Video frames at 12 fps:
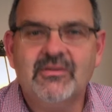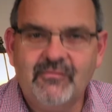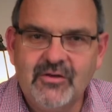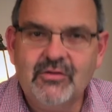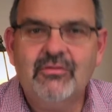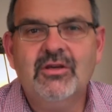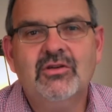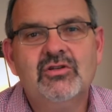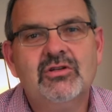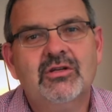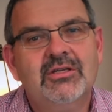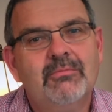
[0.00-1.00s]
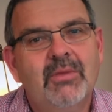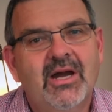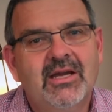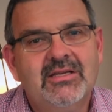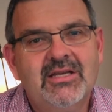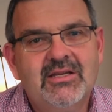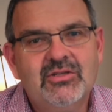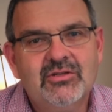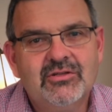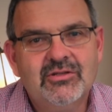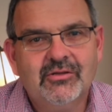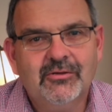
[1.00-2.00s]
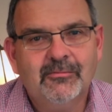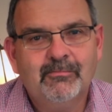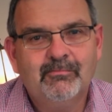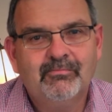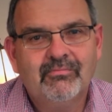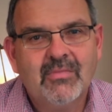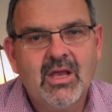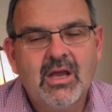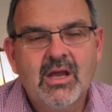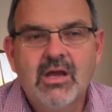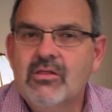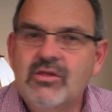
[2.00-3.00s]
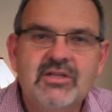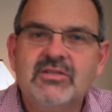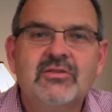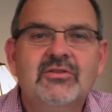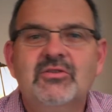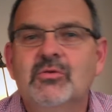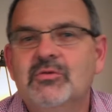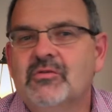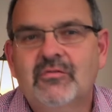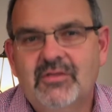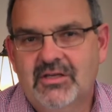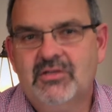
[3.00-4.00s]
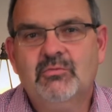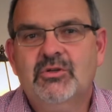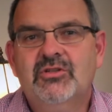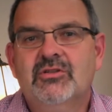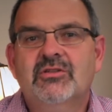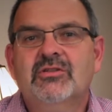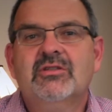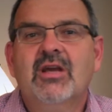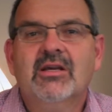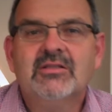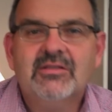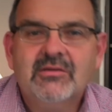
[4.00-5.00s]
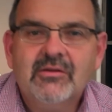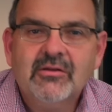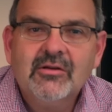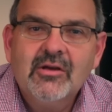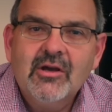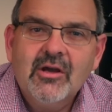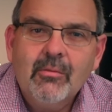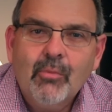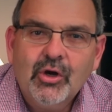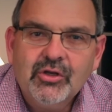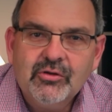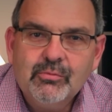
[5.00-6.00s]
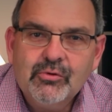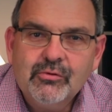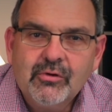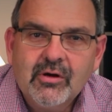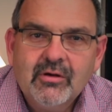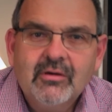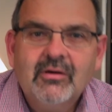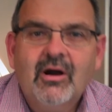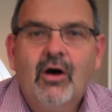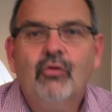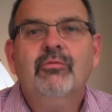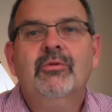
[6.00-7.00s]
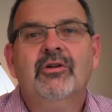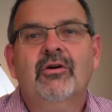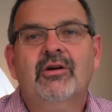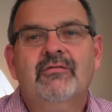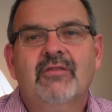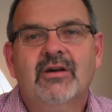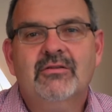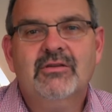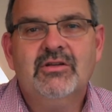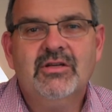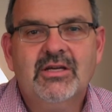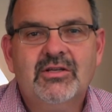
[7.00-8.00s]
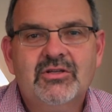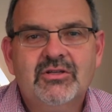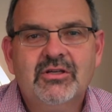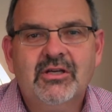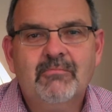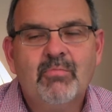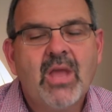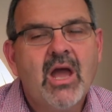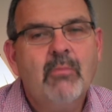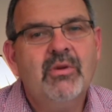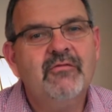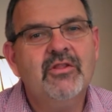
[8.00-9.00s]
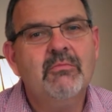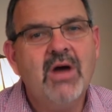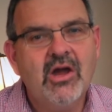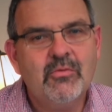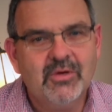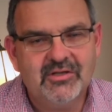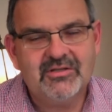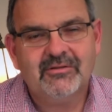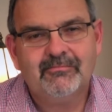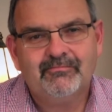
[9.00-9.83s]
a few things you need to pay attention to. These are the sorts of things which are discussed in my new book, Ultimate iPhone DNG. But for the moment,